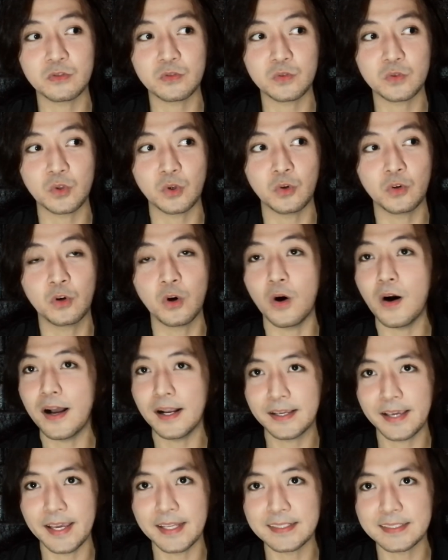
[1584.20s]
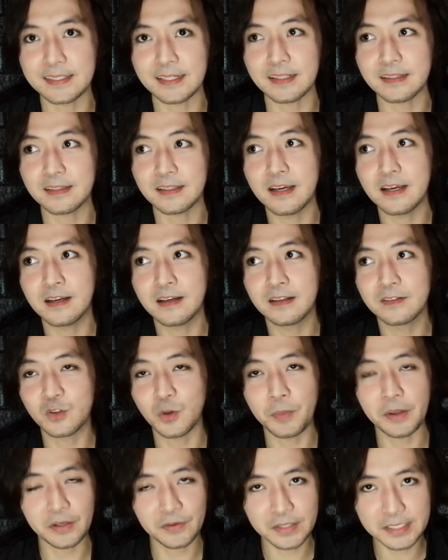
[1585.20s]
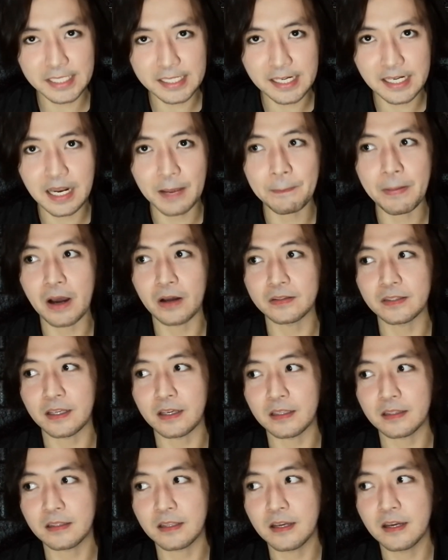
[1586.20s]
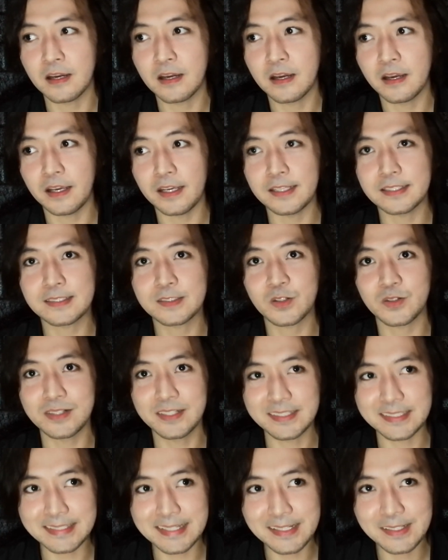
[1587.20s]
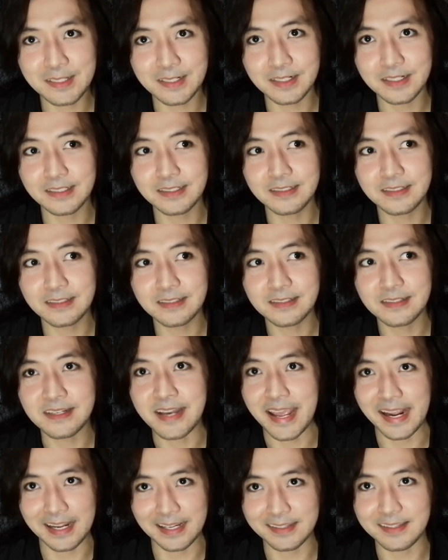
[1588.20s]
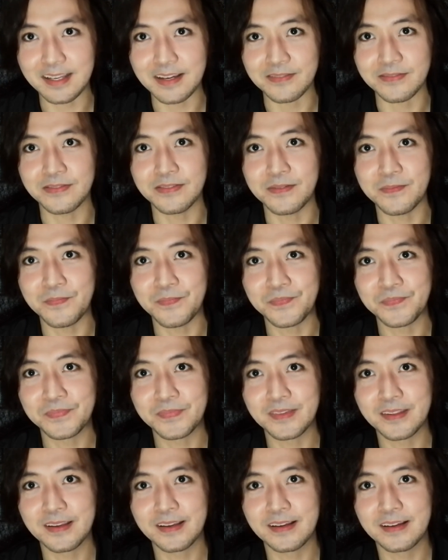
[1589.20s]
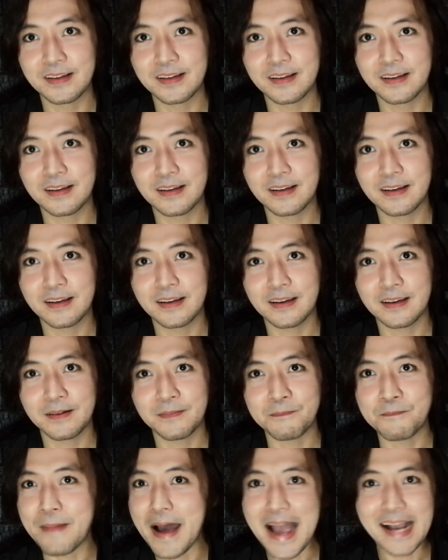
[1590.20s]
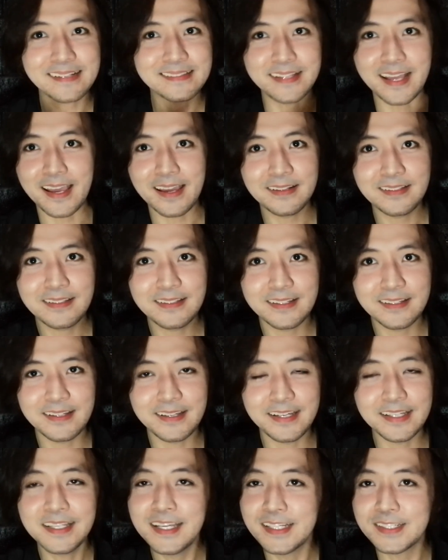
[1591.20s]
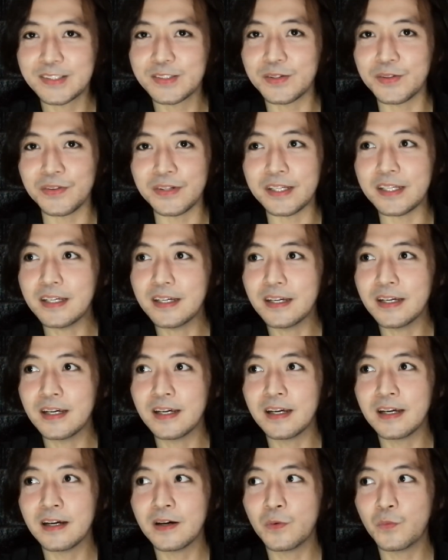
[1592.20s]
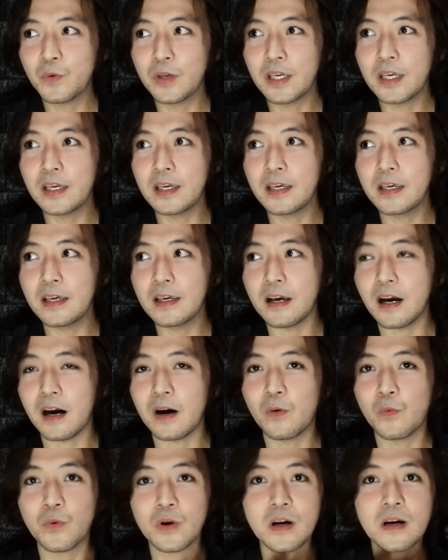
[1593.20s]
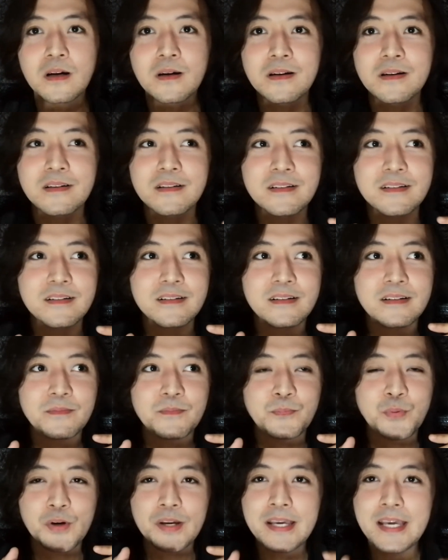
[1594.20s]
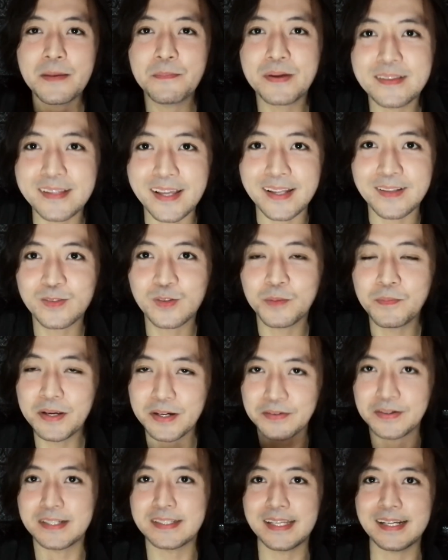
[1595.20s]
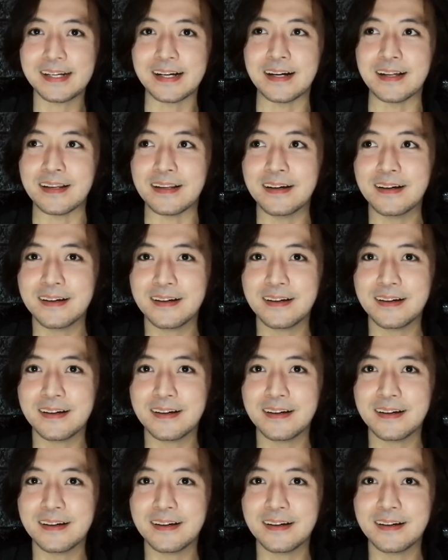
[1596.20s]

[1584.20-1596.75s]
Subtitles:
to go against it, to be critical about it, is considered negative. Back then, in history, we were prohibited to be critical,